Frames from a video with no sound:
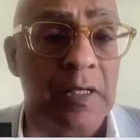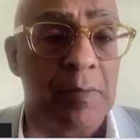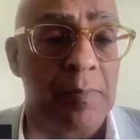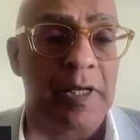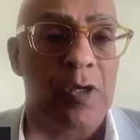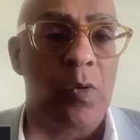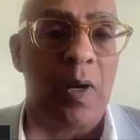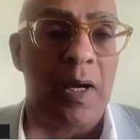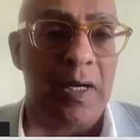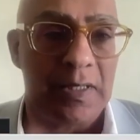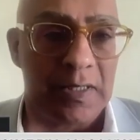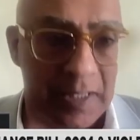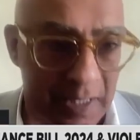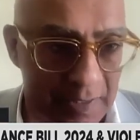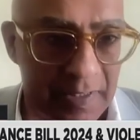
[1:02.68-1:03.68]
bit
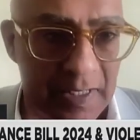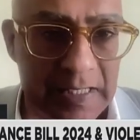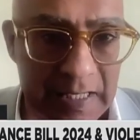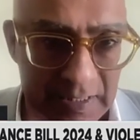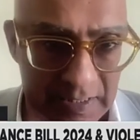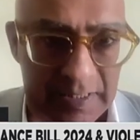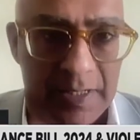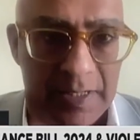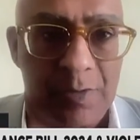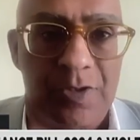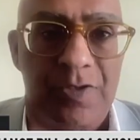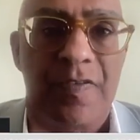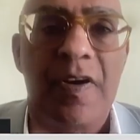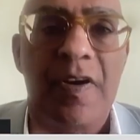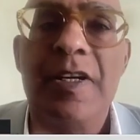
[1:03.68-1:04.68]
quieter. I think yesterday
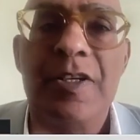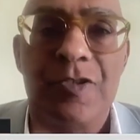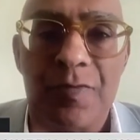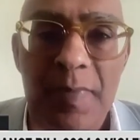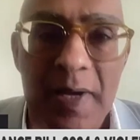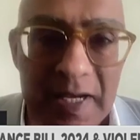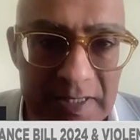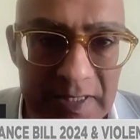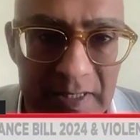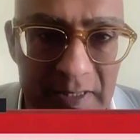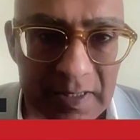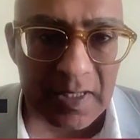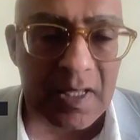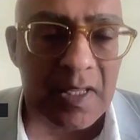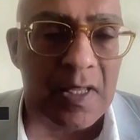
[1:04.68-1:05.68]
was very
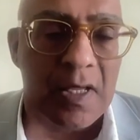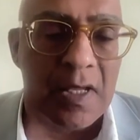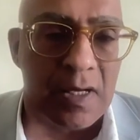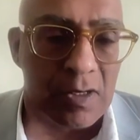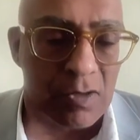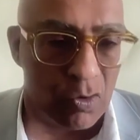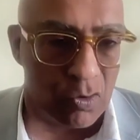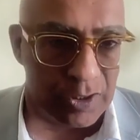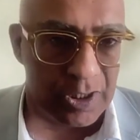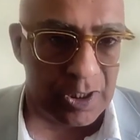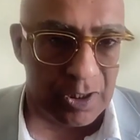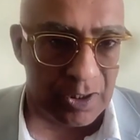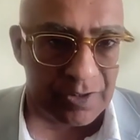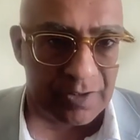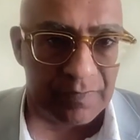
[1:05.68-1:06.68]
dramatic. Caught a
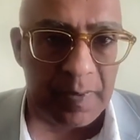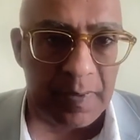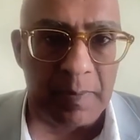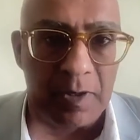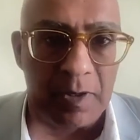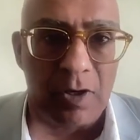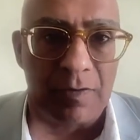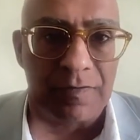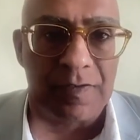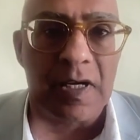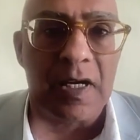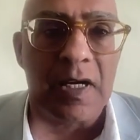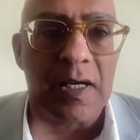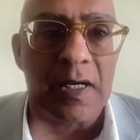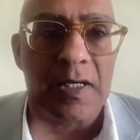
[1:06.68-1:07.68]
lot of people off
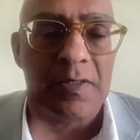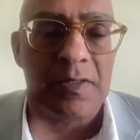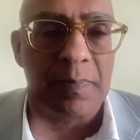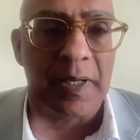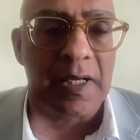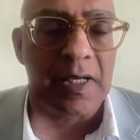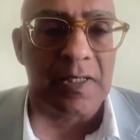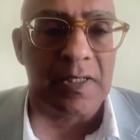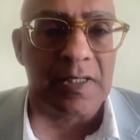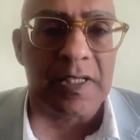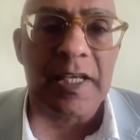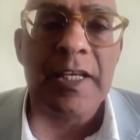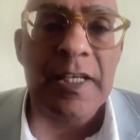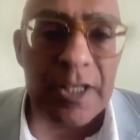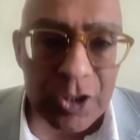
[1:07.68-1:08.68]
guard because
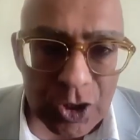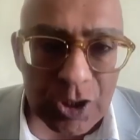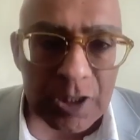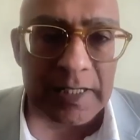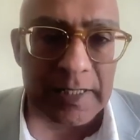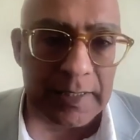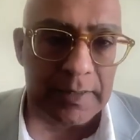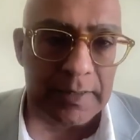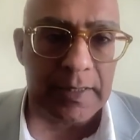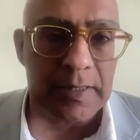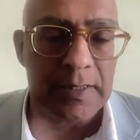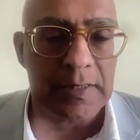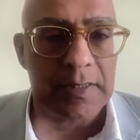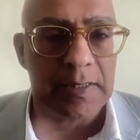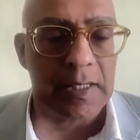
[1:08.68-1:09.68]
initially
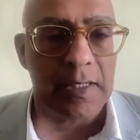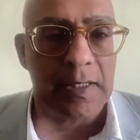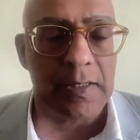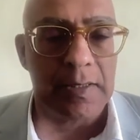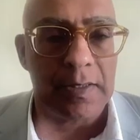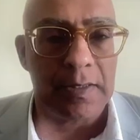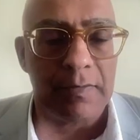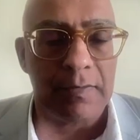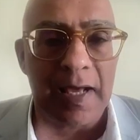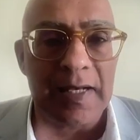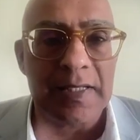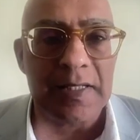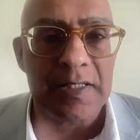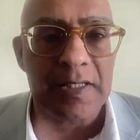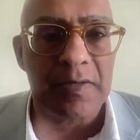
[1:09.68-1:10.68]
these
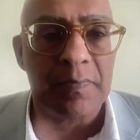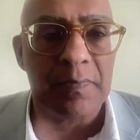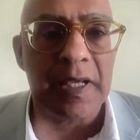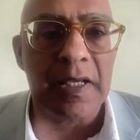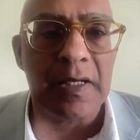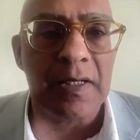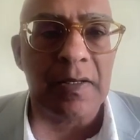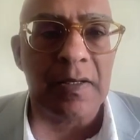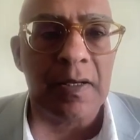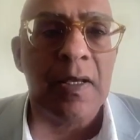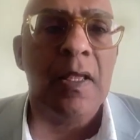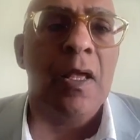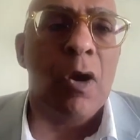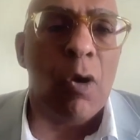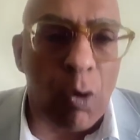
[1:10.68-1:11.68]
rallies had been
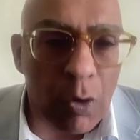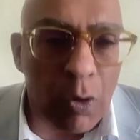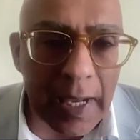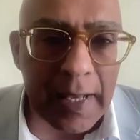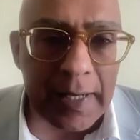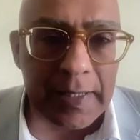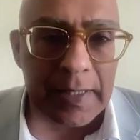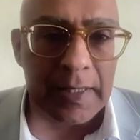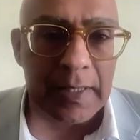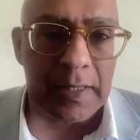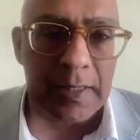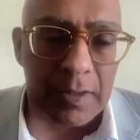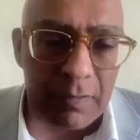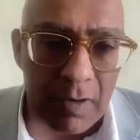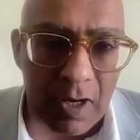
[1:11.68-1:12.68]

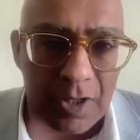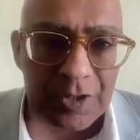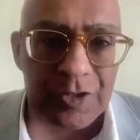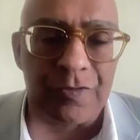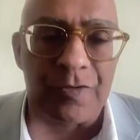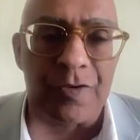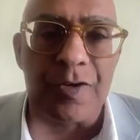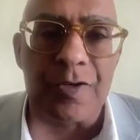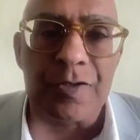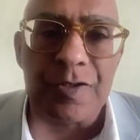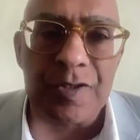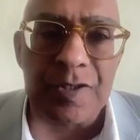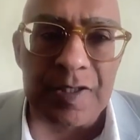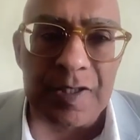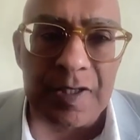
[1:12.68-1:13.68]
organic,
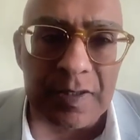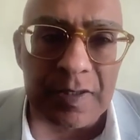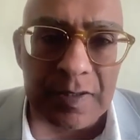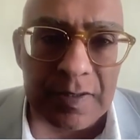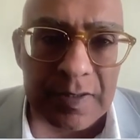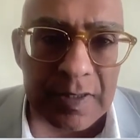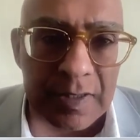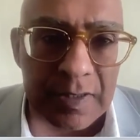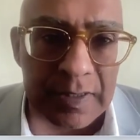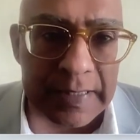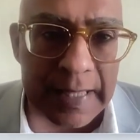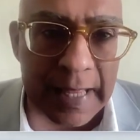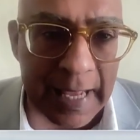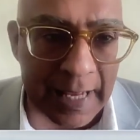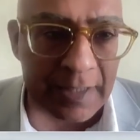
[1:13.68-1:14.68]
grassroots, and
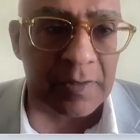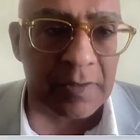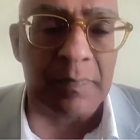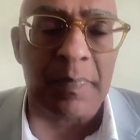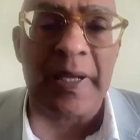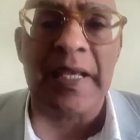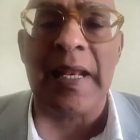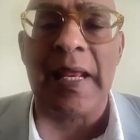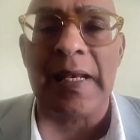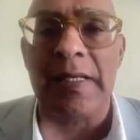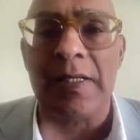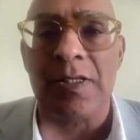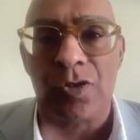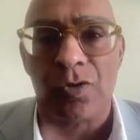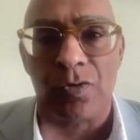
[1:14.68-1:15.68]
there hadn't been
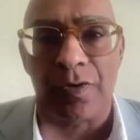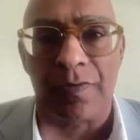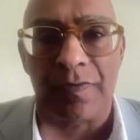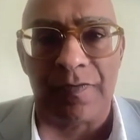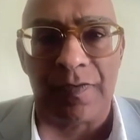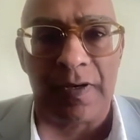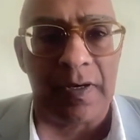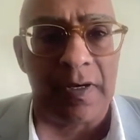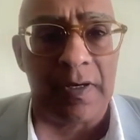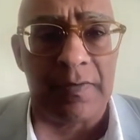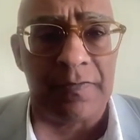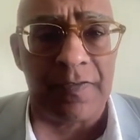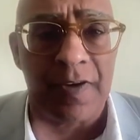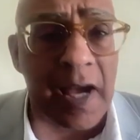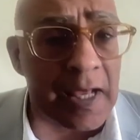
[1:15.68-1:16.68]
any sort
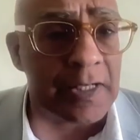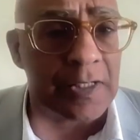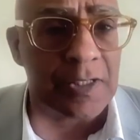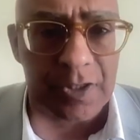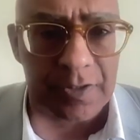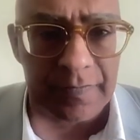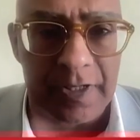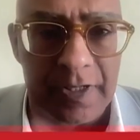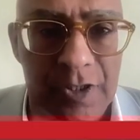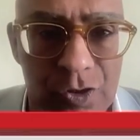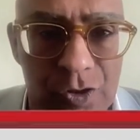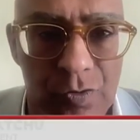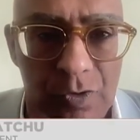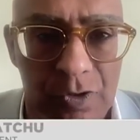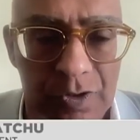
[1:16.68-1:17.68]
of violence of any
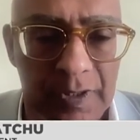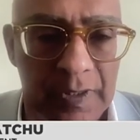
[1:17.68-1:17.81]
sort.